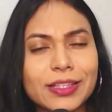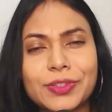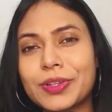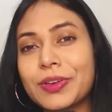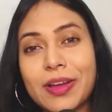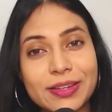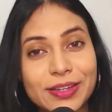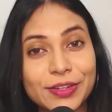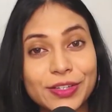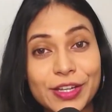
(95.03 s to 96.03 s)
to the
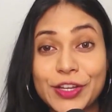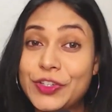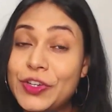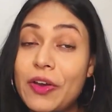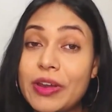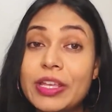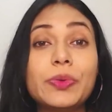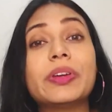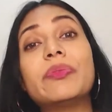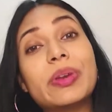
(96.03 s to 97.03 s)
content,
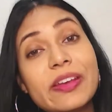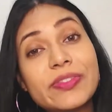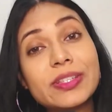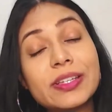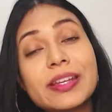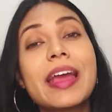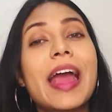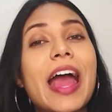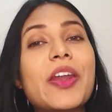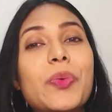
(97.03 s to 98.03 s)
ensuring you can revisit
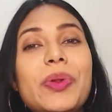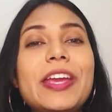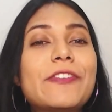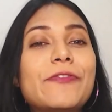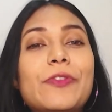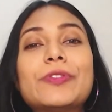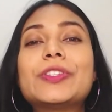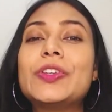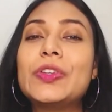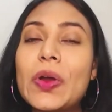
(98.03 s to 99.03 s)
and
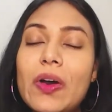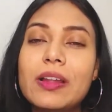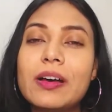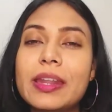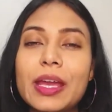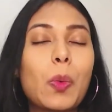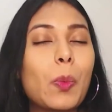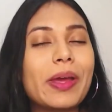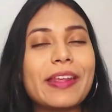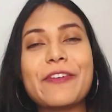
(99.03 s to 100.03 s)
reinforce your
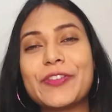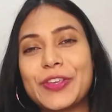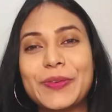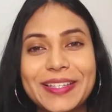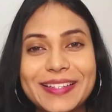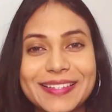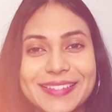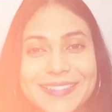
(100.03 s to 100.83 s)
learning whenever you need.